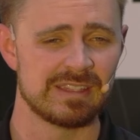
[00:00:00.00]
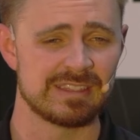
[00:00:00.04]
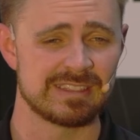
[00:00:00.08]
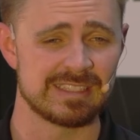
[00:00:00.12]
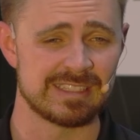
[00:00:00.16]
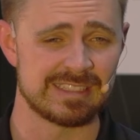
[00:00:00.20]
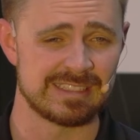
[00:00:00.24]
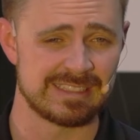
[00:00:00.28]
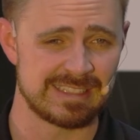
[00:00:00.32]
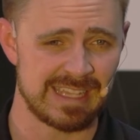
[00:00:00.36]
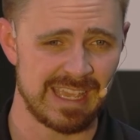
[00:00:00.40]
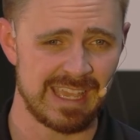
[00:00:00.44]
then
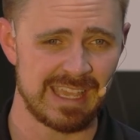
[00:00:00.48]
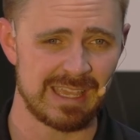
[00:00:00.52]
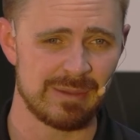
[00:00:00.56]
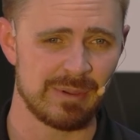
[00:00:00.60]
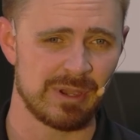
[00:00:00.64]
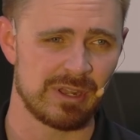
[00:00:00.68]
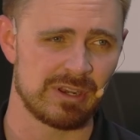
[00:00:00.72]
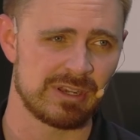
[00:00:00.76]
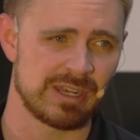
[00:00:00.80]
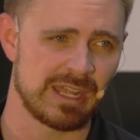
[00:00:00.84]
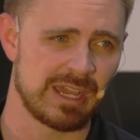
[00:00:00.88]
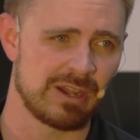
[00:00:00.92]
today,
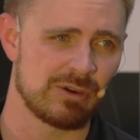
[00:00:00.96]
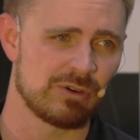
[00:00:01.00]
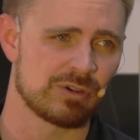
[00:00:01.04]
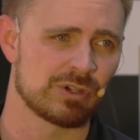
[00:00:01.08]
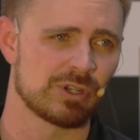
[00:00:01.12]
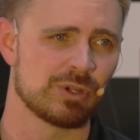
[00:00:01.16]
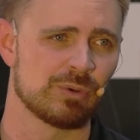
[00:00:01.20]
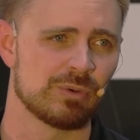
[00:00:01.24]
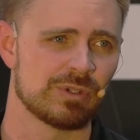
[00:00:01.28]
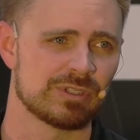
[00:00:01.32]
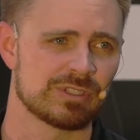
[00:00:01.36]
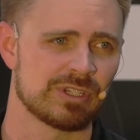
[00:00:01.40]
about an hour
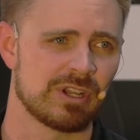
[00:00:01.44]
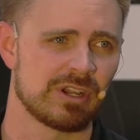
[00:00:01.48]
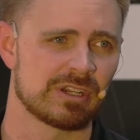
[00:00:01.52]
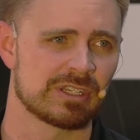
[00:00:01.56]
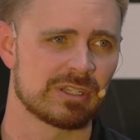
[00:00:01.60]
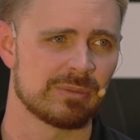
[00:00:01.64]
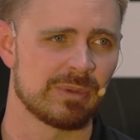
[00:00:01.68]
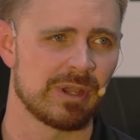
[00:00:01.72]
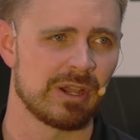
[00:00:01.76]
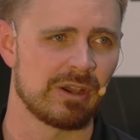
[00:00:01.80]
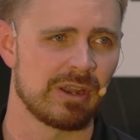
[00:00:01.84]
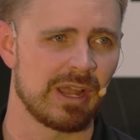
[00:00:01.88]
ago, we
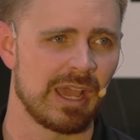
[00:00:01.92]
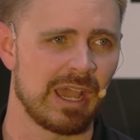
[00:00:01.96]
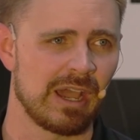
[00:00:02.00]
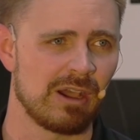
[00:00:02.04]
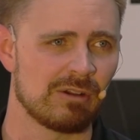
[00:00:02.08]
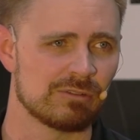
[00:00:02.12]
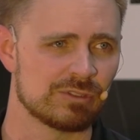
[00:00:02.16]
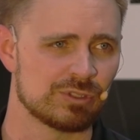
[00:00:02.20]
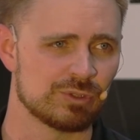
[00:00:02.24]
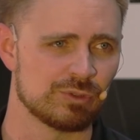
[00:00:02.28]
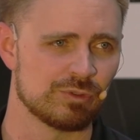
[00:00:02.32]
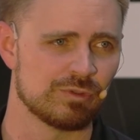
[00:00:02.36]
talked about
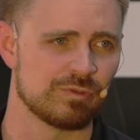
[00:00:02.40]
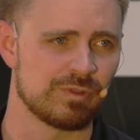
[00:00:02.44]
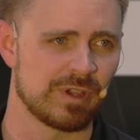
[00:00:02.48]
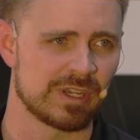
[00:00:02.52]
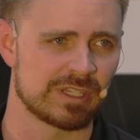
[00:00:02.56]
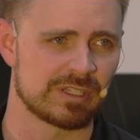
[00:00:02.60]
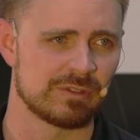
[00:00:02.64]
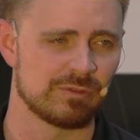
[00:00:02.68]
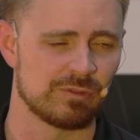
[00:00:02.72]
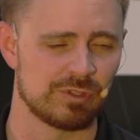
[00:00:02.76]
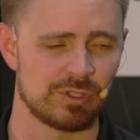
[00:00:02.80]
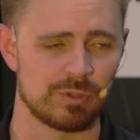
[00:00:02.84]
how to
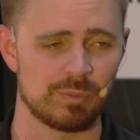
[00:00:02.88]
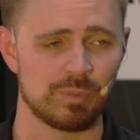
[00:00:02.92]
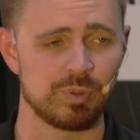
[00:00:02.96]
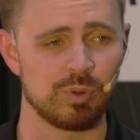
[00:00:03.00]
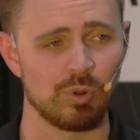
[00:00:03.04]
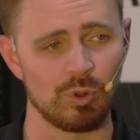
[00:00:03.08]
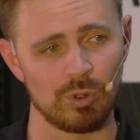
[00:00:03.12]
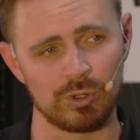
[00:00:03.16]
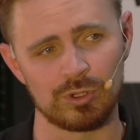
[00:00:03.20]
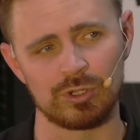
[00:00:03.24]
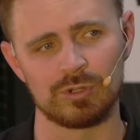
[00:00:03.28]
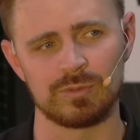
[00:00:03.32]
effectively
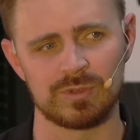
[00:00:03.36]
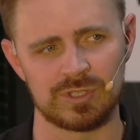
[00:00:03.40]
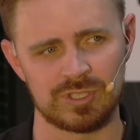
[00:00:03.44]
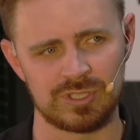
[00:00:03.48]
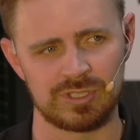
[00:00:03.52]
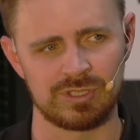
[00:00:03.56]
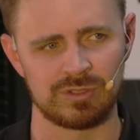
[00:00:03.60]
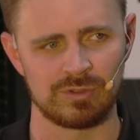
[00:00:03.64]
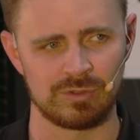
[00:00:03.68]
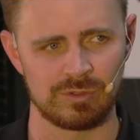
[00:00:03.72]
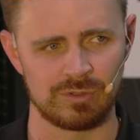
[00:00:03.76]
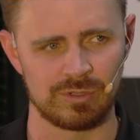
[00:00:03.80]
deploy your
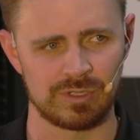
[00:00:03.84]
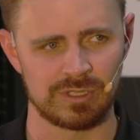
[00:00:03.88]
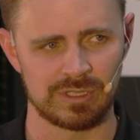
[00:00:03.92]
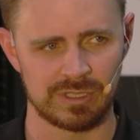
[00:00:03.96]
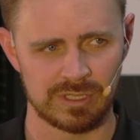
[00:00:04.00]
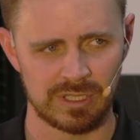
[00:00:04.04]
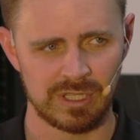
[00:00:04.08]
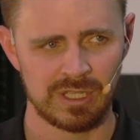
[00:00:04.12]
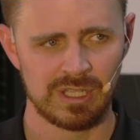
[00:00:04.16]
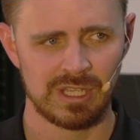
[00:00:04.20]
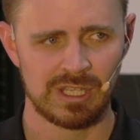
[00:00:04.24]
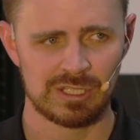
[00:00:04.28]
machine
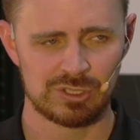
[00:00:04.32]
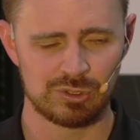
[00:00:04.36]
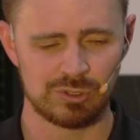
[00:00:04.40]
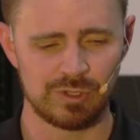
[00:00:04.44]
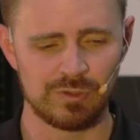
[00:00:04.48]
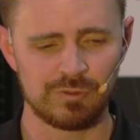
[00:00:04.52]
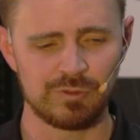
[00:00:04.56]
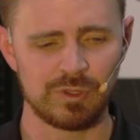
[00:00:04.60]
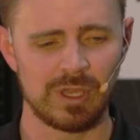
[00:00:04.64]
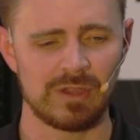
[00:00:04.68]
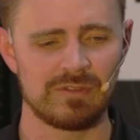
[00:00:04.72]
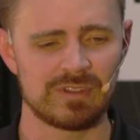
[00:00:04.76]
learning. So
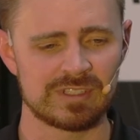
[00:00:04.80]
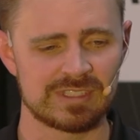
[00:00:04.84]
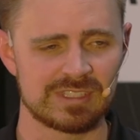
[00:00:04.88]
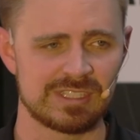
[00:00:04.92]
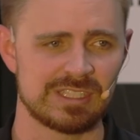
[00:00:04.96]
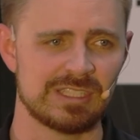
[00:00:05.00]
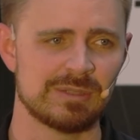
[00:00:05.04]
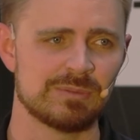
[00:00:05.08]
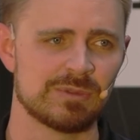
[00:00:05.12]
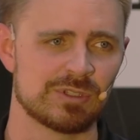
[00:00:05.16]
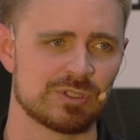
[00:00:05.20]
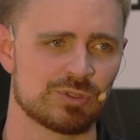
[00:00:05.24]
if you have a
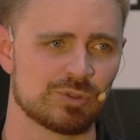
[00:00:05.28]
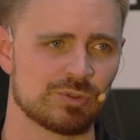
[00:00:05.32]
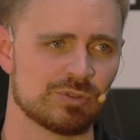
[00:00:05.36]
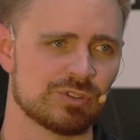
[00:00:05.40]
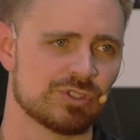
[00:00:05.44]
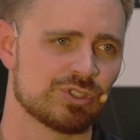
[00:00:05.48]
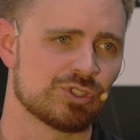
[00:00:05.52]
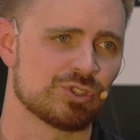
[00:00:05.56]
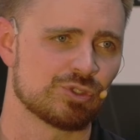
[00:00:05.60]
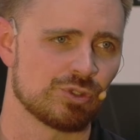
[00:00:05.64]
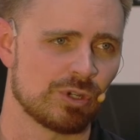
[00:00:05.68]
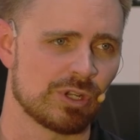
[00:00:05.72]
team that's really
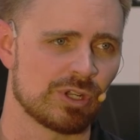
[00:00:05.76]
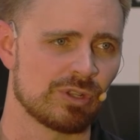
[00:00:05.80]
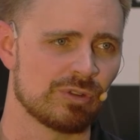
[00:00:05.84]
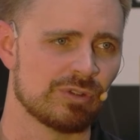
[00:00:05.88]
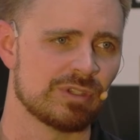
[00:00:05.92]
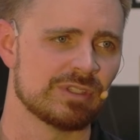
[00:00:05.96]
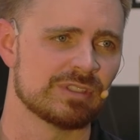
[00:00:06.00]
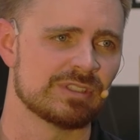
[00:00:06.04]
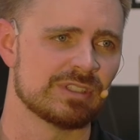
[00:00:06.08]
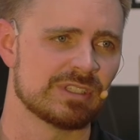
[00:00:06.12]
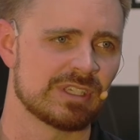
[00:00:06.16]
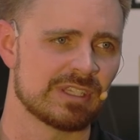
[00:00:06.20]

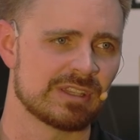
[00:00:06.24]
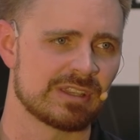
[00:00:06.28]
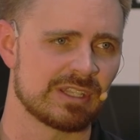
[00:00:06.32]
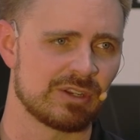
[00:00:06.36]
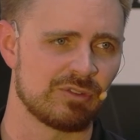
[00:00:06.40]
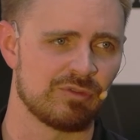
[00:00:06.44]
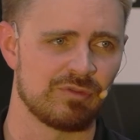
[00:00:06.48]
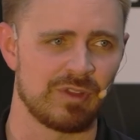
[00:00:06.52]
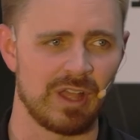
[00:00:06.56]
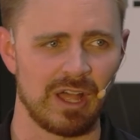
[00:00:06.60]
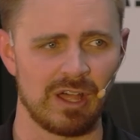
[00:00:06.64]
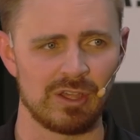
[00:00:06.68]
struggling to get
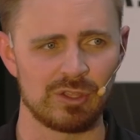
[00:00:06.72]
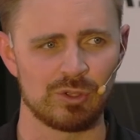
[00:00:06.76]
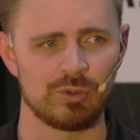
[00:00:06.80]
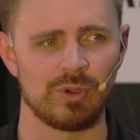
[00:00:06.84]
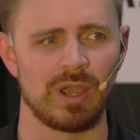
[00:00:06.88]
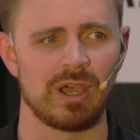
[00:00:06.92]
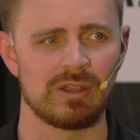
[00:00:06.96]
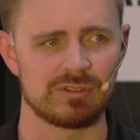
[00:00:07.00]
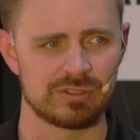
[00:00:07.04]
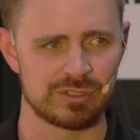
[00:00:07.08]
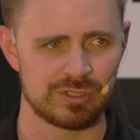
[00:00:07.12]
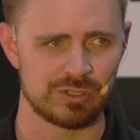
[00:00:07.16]
their value
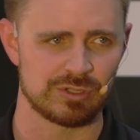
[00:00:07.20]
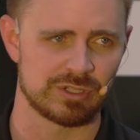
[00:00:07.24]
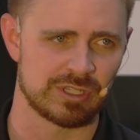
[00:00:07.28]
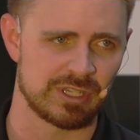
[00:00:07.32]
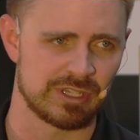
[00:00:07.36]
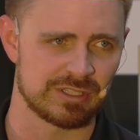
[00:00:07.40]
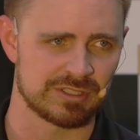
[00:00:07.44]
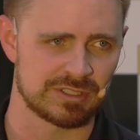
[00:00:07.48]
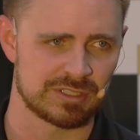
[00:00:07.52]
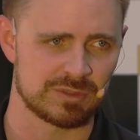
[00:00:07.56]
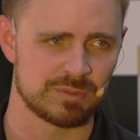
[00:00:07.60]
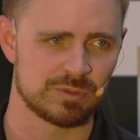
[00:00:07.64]
out to your
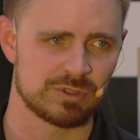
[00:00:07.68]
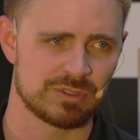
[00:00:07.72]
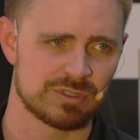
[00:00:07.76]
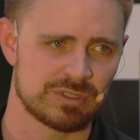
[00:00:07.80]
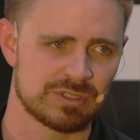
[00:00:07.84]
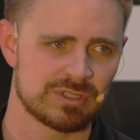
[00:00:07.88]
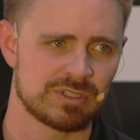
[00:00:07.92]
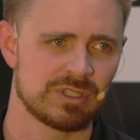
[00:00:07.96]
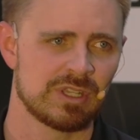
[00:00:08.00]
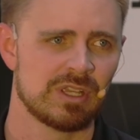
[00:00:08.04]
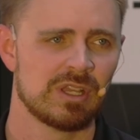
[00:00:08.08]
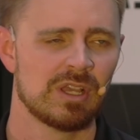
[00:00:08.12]

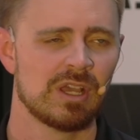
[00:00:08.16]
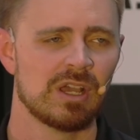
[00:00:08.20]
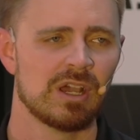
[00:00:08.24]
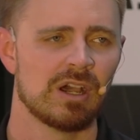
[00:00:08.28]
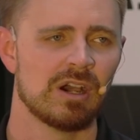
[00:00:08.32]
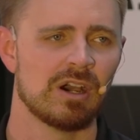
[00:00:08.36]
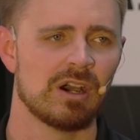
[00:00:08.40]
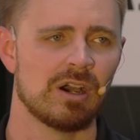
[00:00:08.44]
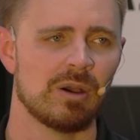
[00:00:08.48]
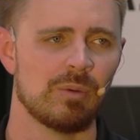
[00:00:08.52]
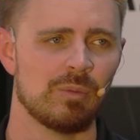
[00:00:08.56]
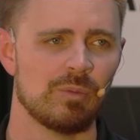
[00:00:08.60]
customers,
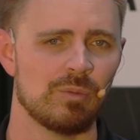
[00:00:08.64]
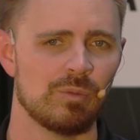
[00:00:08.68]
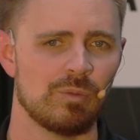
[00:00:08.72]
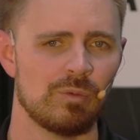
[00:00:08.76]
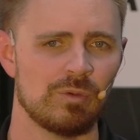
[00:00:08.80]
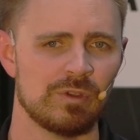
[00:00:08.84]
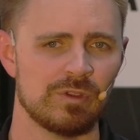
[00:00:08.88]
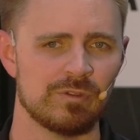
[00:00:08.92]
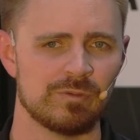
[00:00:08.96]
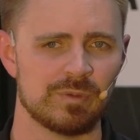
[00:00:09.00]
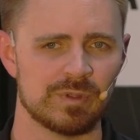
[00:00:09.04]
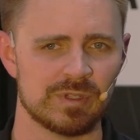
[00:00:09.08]

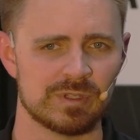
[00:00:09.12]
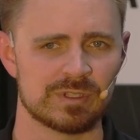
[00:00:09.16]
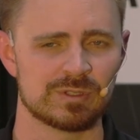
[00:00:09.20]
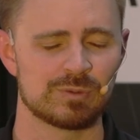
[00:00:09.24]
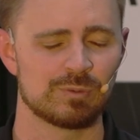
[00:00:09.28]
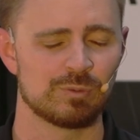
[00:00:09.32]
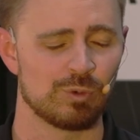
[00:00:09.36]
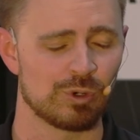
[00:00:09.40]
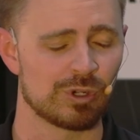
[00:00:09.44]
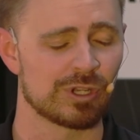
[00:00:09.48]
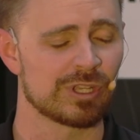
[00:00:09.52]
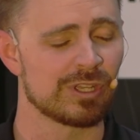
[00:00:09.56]
we've been
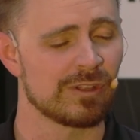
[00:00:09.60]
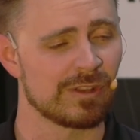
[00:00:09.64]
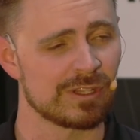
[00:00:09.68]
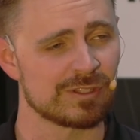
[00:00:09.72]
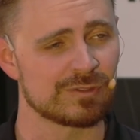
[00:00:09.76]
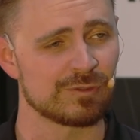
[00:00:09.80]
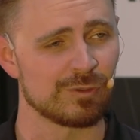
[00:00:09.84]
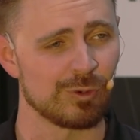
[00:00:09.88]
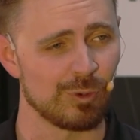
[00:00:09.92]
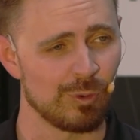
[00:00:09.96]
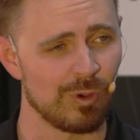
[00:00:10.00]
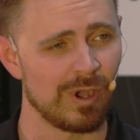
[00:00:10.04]
working on
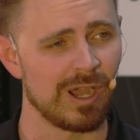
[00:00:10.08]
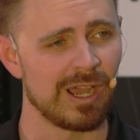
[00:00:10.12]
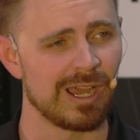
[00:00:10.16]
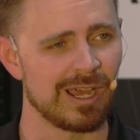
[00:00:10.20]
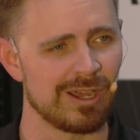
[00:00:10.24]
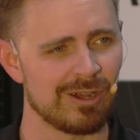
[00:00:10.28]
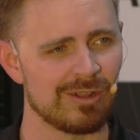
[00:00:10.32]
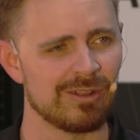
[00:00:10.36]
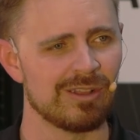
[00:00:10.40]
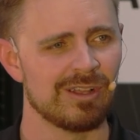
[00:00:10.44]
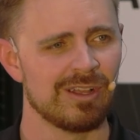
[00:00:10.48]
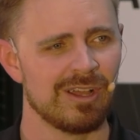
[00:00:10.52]
this for a
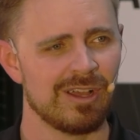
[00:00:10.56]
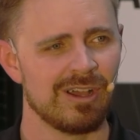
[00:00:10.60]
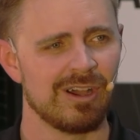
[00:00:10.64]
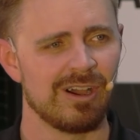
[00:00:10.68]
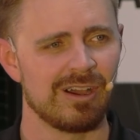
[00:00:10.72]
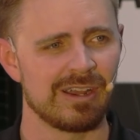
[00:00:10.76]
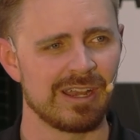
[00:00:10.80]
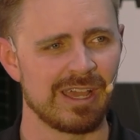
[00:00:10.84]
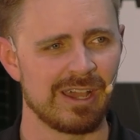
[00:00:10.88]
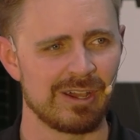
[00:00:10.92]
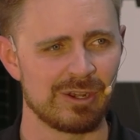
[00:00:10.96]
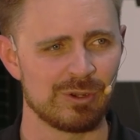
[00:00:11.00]
while
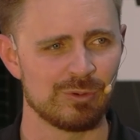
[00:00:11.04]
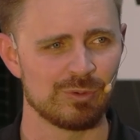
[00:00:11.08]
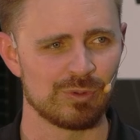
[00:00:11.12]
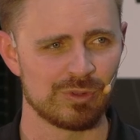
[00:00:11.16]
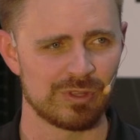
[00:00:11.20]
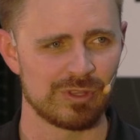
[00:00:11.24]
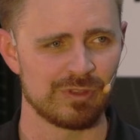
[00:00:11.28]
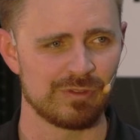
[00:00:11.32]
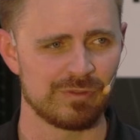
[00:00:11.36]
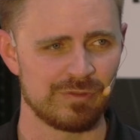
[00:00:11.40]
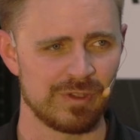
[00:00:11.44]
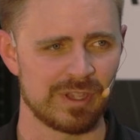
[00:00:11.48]
on how to
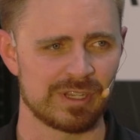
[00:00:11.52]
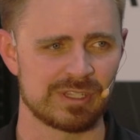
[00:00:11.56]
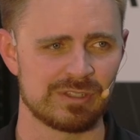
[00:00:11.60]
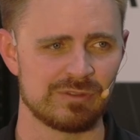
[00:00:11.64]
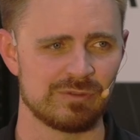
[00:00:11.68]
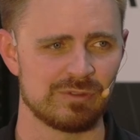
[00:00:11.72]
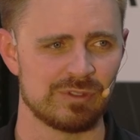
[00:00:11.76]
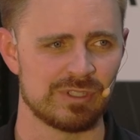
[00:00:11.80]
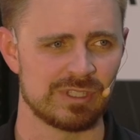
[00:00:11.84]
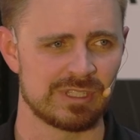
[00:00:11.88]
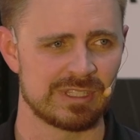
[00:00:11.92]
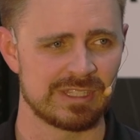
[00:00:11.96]
really
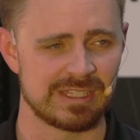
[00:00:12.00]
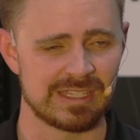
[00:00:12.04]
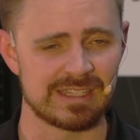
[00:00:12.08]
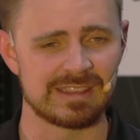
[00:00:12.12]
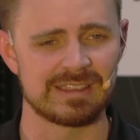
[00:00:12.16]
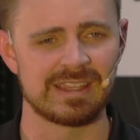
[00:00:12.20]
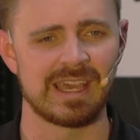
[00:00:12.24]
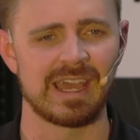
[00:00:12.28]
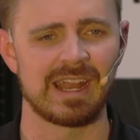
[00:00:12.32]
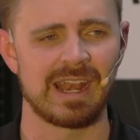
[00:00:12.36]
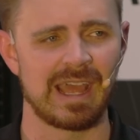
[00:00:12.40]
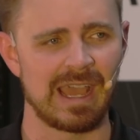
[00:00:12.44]
effectively
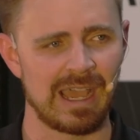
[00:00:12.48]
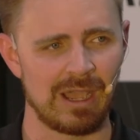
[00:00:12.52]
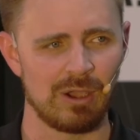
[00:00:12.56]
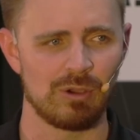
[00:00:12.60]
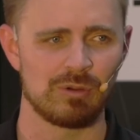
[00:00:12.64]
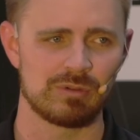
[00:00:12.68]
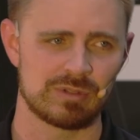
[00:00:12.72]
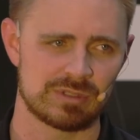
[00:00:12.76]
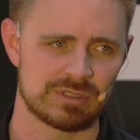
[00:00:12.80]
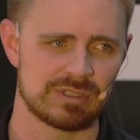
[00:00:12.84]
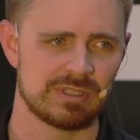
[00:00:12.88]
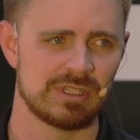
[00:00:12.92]
get that
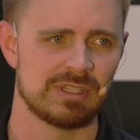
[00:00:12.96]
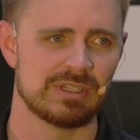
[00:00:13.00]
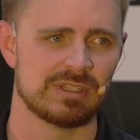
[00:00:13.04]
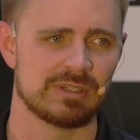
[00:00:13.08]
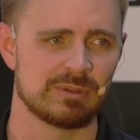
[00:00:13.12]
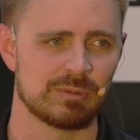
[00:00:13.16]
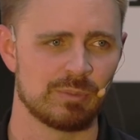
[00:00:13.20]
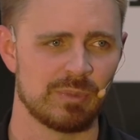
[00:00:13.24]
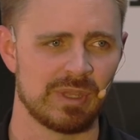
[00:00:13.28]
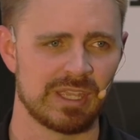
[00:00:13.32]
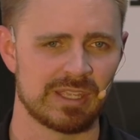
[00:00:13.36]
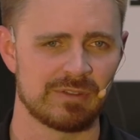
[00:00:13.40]
out
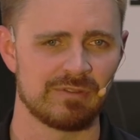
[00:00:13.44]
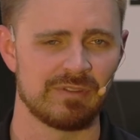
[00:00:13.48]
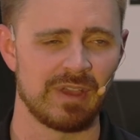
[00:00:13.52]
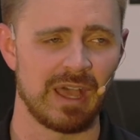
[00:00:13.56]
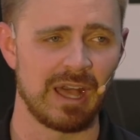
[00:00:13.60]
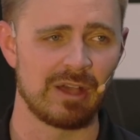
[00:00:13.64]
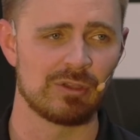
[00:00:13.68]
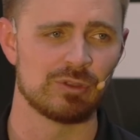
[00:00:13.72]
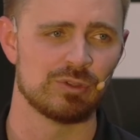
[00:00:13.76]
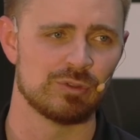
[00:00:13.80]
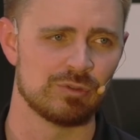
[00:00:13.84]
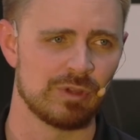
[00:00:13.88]
and make
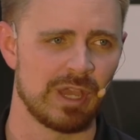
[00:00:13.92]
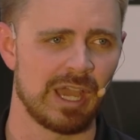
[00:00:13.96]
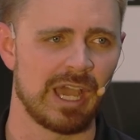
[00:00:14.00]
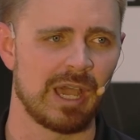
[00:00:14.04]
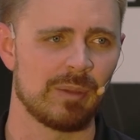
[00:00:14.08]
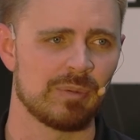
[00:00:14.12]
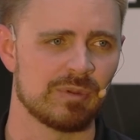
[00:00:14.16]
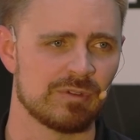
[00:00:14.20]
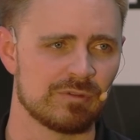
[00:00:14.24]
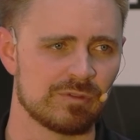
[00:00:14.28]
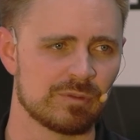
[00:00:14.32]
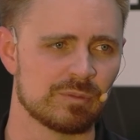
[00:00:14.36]
value
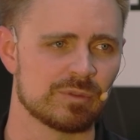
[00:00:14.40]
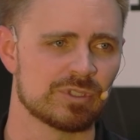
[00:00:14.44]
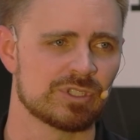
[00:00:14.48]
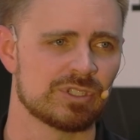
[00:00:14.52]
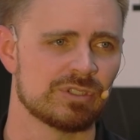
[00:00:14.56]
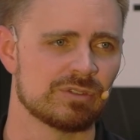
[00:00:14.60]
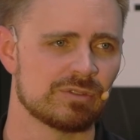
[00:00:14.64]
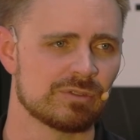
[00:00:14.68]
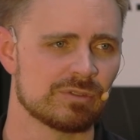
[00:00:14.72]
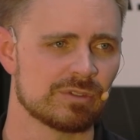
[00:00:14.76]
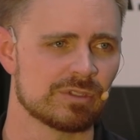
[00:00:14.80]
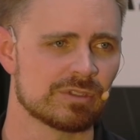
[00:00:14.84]
happen for
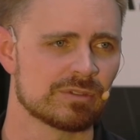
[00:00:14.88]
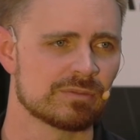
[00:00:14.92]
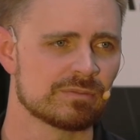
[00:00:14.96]
machine learning.